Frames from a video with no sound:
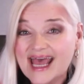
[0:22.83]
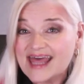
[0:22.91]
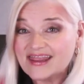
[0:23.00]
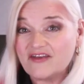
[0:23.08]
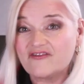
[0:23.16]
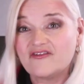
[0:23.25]

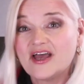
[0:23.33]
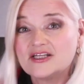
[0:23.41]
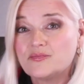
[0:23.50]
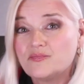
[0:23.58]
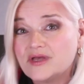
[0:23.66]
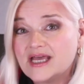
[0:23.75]
They
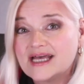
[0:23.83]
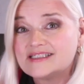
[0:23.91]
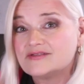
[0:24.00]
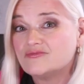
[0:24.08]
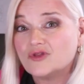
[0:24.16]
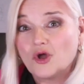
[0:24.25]
fail because
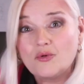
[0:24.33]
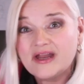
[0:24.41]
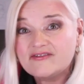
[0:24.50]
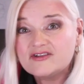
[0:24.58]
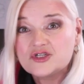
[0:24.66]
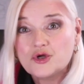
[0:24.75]
no one
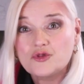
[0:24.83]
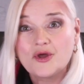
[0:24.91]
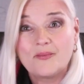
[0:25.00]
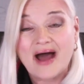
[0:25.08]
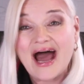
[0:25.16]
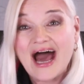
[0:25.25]
ever showed
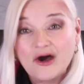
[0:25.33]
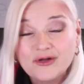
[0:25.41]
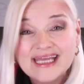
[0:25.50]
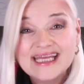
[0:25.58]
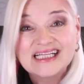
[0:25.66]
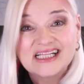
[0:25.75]
them how to
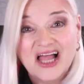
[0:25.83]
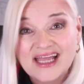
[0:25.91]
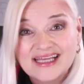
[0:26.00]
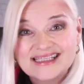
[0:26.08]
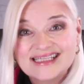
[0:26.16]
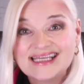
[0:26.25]
get
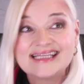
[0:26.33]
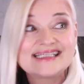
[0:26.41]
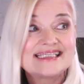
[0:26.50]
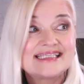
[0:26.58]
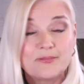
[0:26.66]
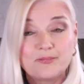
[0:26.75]
clients in a
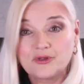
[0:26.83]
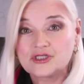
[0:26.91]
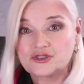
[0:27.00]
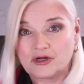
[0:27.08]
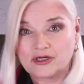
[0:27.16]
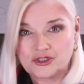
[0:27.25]
simple,
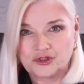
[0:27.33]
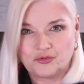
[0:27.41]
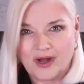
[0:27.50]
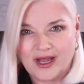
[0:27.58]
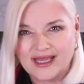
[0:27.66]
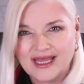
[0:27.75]
structured
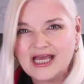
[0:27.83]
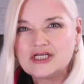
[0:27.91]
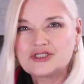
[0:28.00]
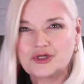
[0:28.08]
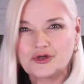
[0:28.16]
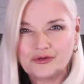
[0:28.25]
way.
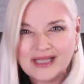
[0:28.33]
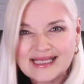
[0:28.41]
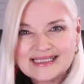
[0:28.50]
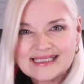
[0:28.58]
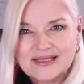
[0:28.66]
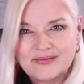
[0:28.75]
So
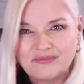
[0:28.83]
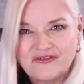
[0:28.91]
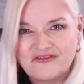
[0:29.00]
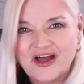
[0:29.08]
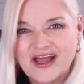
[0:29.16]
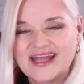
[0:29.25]
let's
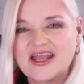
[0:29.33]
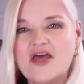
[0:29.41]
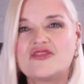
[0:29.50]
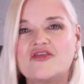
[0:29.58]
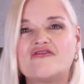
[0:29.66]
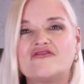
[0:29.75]
simplify it.
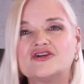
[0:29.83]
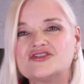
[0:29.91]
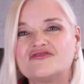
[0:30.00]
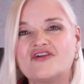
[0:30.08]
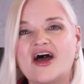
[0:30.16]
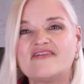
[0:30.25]
The first
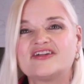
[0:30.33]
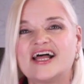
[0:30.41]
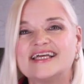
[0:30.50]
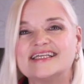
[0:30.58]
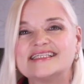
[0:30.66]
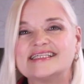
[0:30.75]
5
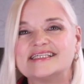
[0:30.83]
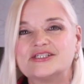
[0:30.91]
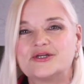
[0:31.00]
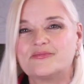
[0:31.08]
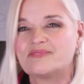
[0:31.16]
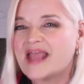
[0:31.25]
client
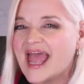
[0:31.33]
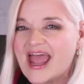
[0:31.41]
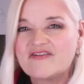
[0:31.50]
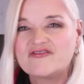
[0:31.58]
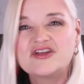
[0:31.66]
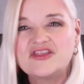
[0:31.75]
system.
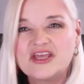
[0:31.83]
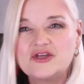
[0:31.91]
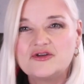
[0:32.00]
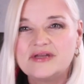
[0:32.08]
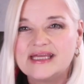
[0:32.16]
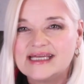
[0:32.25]
Everything you
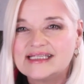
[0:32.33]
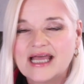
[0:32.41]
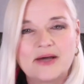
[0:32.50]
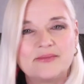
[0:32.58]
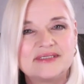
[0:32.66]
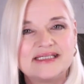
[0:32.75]
need
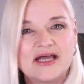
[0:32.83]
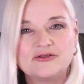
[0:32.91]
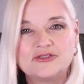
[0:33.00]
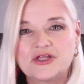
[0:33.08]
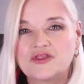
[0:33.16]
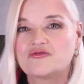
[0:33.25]
comes down
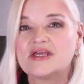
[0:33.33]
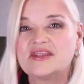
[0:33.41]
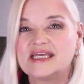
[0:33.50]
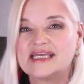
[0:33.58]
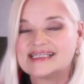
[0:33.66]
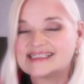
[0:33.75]
to 3
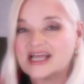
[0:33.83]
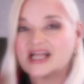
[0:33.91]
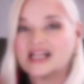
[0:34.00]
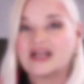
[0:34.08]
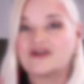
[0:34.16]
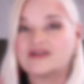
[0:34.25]
things:
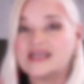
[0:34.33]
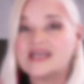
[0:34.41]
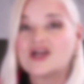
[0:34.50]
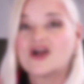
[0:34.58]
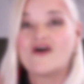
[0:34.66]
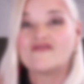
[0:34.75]
clarity,
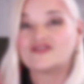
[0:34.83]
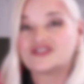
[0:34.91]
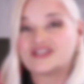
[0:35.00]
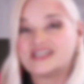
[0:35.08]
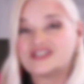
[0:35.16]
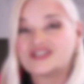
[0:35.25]

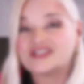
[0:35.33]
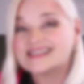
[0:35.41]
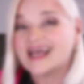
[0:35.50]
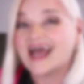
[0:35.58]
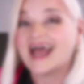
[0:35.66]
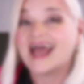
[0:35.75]
conversations,
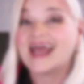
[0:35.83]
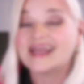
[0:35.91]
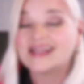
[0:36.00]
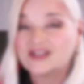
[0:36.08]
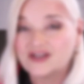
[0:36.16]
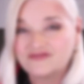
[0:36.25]

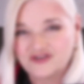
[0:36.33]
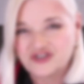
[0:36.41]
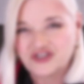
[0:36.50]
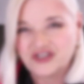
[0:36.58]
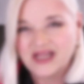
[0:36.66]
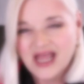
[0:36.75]
and
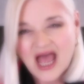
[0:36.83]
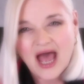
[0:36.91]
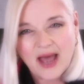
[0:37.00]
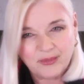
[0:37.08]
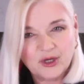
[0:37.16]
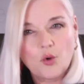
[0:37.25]
conversion.
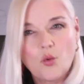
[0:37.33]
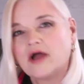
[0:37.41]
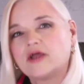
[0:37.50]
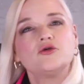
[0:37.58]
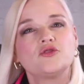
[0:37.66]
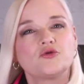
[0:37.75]
I'm going to
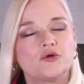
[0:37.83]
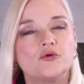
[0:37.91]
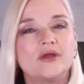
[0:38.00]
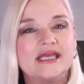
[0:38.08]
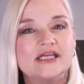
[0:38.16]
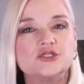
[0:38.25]
walk you through
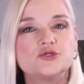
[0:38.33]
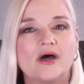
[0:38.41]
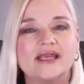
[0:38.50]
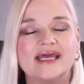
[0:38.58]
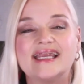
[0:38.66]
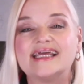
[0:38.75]
each
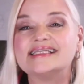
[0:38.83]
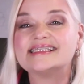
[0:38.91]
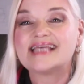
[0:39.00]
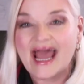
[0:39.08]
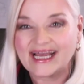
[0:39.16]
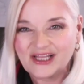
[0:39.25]
one and
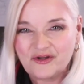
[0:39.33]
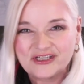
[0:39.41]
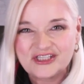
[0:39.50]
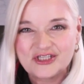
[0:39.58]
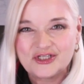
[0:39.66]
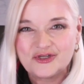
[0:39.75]
exactly what
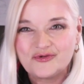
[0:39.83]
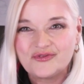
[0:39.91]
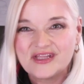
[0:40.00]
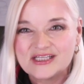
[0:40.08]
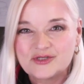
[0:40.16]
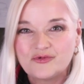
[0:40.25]
to do
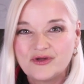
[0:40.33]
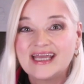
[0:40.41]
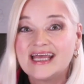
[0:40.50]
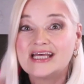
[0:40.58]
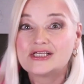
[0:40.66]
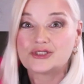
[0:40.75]
this week.
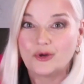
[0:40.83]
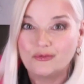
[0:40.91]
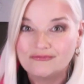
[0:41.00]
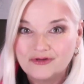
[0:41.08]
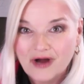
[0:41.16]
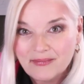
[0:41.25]
So
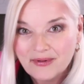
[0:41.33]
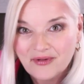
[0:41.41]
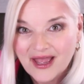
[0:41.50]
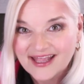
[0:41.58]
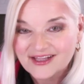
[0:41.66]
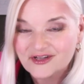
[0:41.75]
grab a
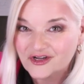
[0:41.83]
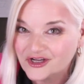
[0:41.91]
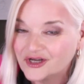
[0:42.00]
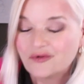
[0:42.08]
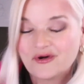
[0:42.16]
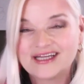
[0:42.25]
pen. You're going
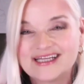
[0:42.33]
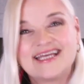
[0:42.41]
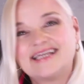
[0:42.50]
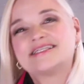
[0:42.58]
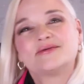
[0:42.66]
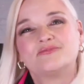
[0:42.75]
to want to
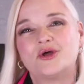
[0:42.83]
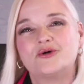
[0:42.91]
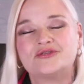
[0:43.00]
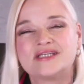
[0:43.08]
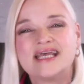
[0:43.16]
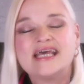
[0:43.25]
take some notes.